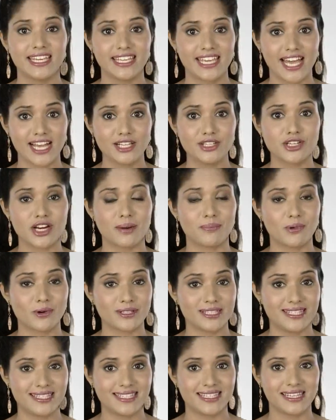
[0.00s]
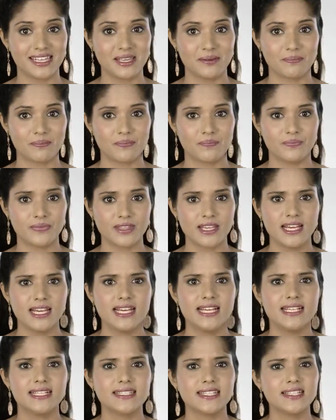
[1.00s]
Catch up on sleep.
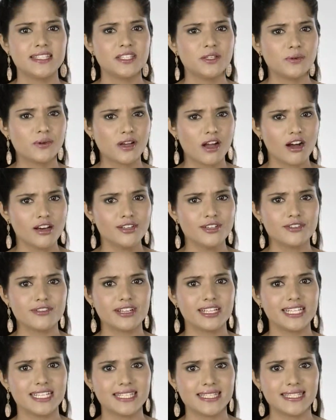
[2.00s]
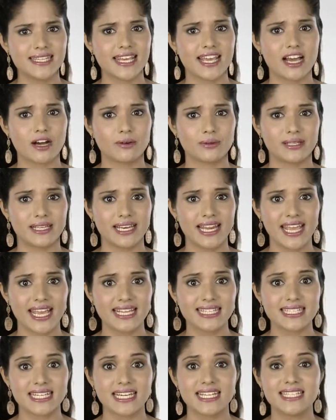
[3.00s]
Since you can't really stay out
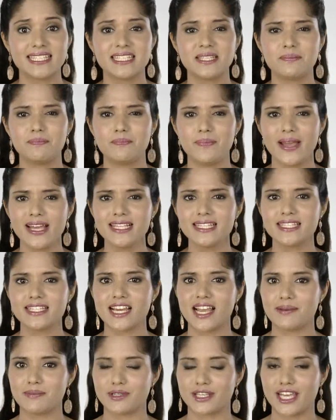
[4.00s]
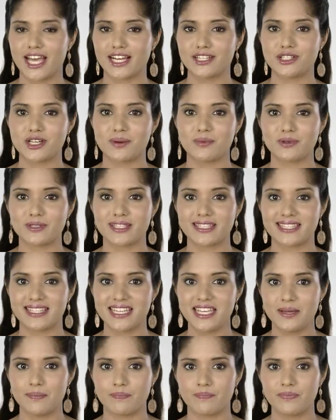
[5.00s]
late, it's the best time to catch up on
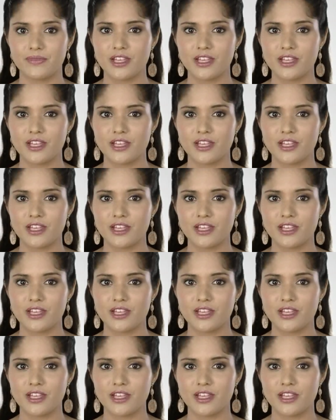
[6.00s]
sleep.